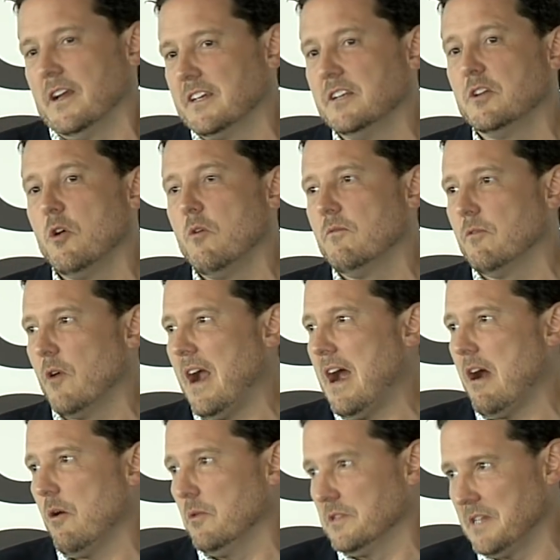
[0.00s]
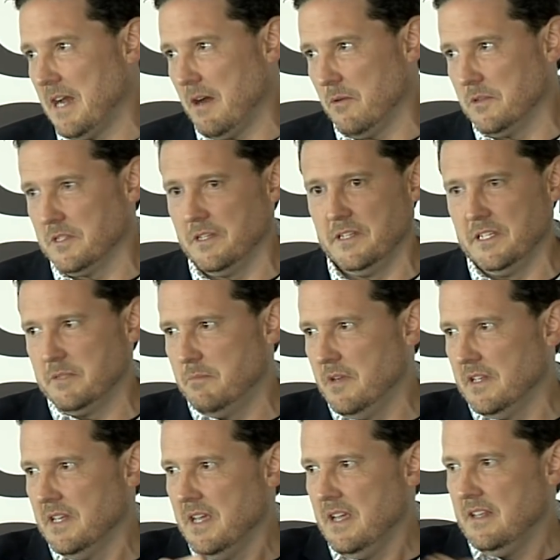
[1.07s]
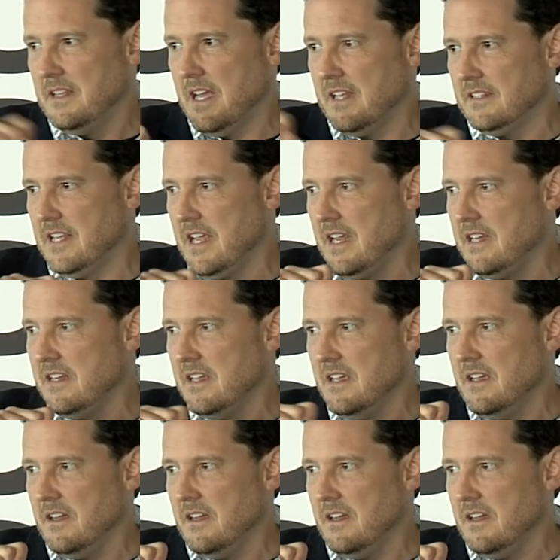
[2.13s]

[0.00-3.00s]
I could go for hours and hours on this, but that they